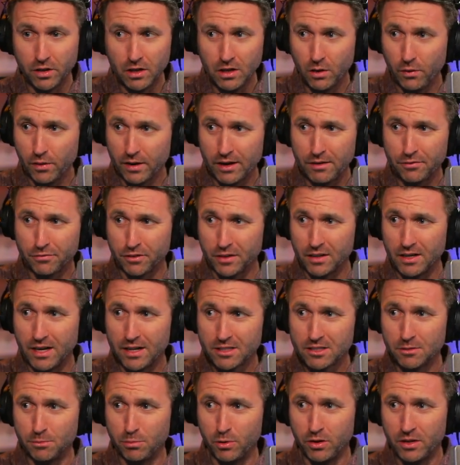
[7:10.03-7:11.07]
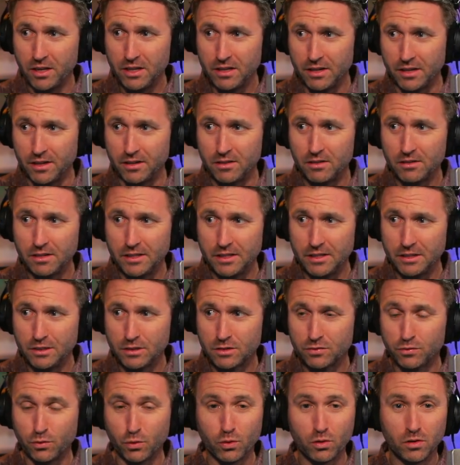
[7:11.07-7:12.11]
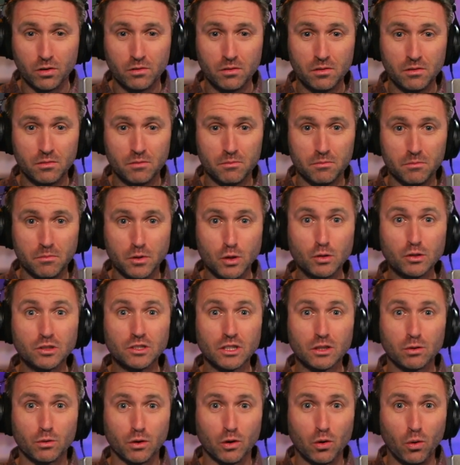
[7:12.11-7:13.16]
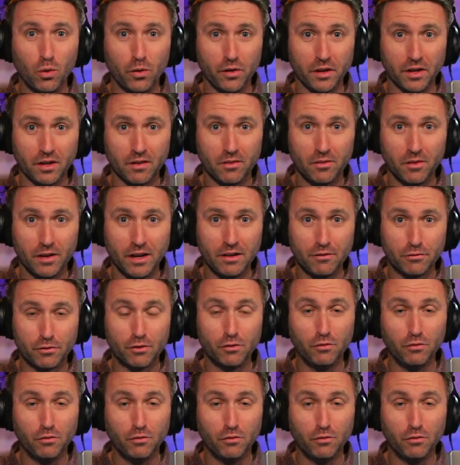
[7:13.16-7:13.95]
you know what I forgot to put in here is for music recording, right?